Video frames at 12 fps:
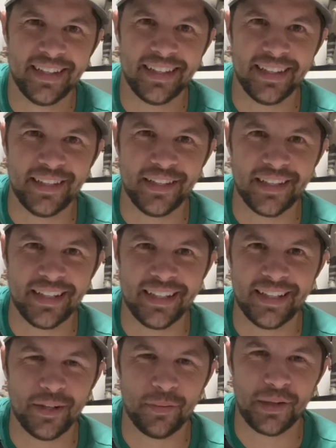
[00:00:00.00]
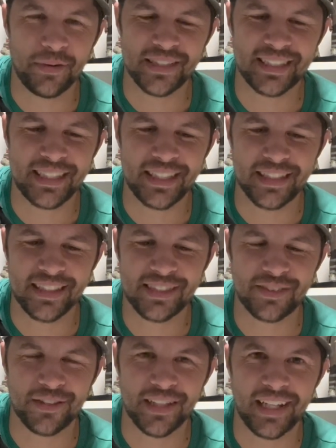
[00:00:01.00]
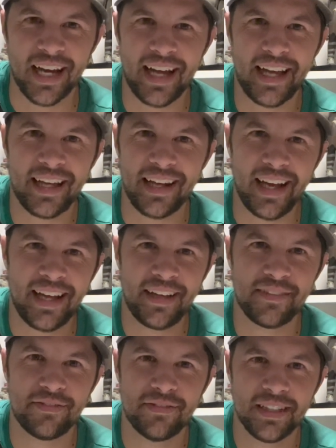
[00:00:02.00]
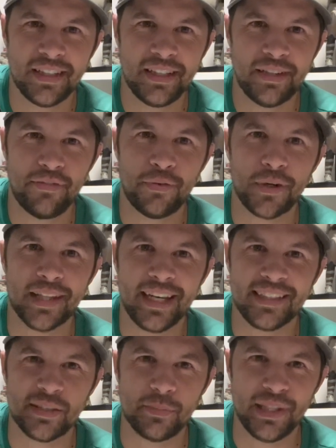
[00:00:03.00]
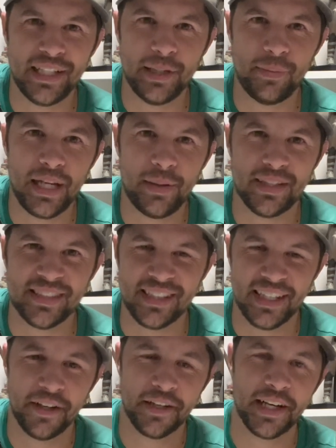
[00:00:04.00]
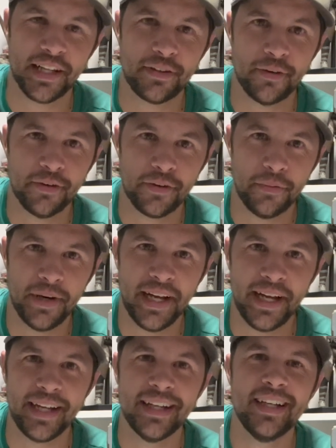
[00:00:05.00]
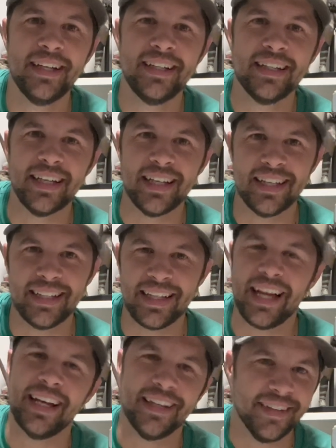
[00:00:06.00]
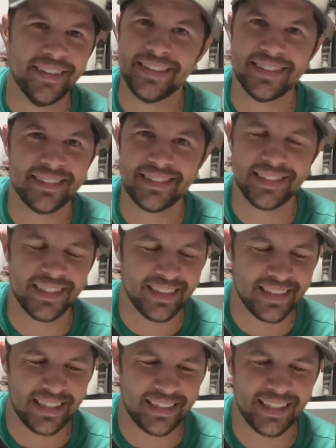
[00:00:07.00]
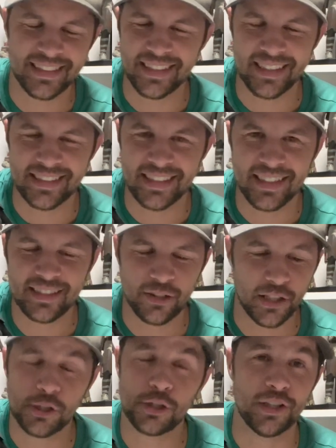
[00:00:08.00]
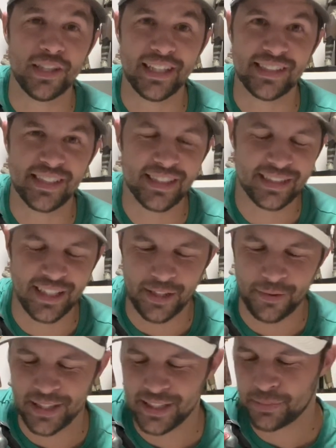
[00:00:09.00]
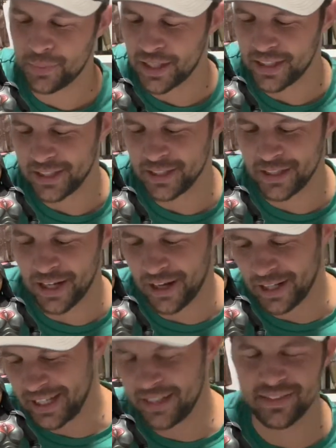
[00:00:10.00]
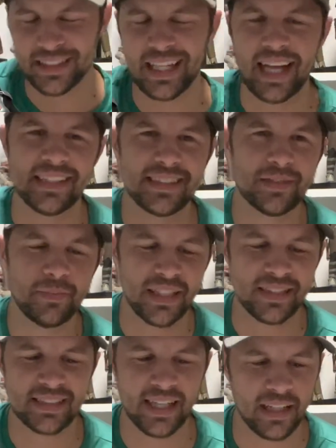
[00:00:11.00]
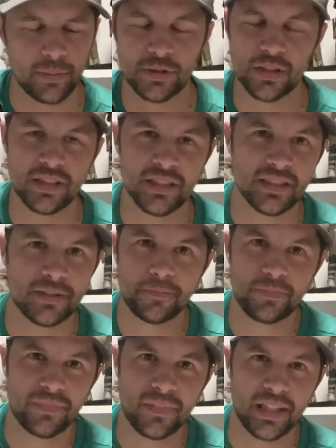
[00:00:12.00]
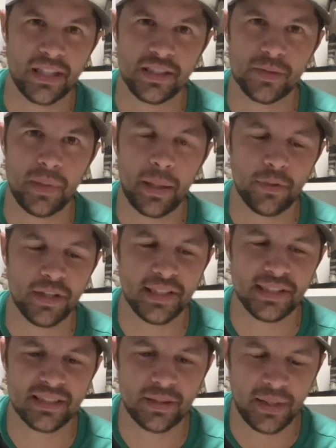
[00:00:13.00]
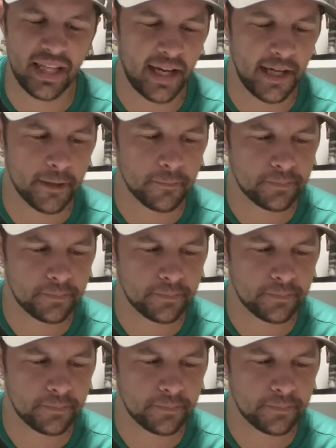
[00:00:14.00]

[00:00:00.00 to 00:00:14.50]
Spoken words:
nobody wants to hear the story. I had 4,000 Beanie Babies and they all got thrown away. And yeah, no, that doesn't exist, or it shouldn't exist anyways. But no, even that being said, I'm sure there's memories to be had.